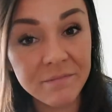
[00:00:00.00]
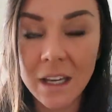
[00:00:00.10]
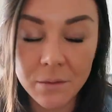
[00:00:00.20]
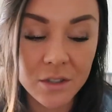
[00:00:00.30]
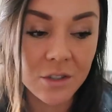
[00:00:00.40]

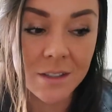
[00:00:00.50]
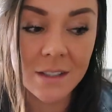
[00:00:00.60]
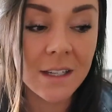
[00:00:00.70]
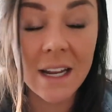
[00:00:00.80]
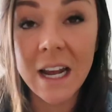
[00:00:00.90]
It
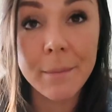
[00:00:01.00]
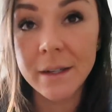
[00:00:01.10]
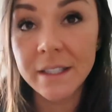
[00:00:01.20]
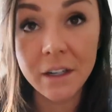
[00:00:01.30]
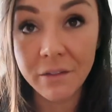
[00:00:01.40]

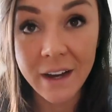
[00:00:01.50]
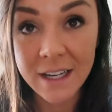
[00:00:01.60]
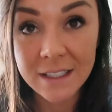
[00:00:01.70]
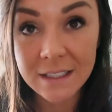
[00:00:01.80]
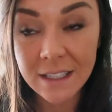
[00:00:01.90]
happened so
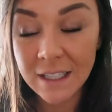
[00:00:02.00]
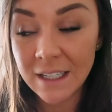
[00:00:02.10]
fast.